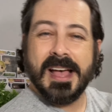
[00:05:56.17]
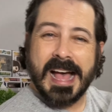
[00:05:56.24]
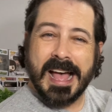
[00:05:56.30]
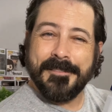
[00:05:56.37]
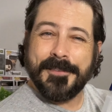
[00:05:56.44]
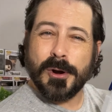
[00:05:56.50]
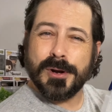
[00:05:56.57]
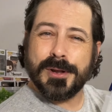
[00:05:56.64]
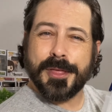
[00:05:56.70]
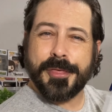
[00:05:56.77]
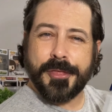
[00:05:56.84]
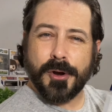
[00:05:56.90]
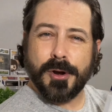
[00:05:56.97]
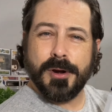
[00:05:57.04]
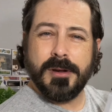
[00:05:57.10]
I've heard
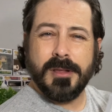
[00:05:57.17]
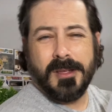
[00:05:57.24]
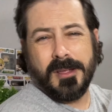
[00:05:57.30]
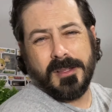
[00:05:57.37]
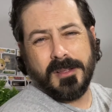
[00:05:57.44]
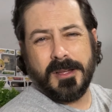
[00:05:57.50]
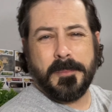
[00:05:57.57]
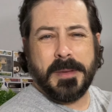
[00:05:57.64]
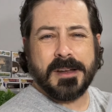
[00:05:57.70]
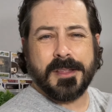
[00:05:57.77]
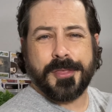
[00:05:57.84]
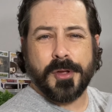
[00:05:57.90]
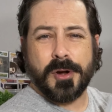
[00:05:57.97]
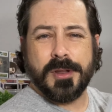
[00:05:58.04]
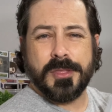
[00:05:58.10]
about a
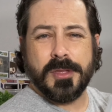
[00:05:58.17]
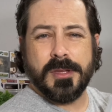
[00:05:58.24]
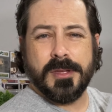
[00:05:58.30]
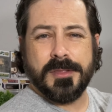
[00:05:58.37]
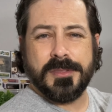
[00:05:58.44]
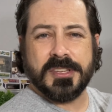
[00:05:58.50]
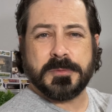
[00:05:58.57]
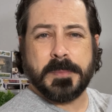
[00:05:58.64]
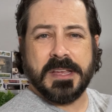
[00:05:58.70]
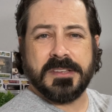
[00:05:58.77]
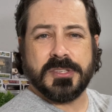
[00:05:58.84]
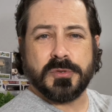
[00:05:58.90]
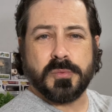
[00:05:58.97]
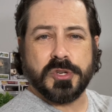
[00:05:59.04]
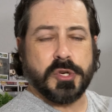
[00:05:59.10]
third of the space
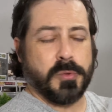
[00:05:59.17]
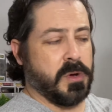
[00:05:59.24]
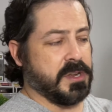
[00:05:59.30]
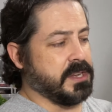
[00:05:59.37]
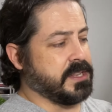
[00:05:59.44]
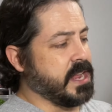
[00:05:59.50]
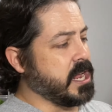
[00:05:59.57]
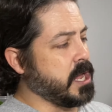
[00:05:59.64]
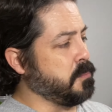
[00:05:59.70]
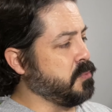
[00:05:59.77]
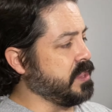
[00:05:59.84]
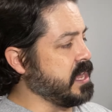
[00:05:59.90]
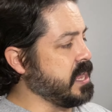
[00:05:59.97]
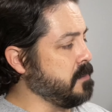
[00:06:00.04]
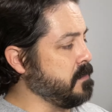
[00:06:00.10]
is what you want to take up
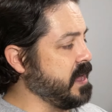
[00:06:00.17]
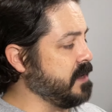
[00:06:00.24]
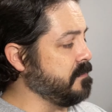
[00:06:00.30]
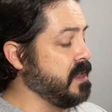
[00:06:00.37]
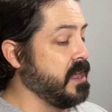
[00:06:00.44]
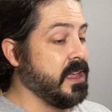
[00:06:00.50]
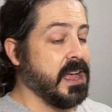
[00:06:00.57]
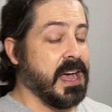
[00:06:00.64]
with a heat mat.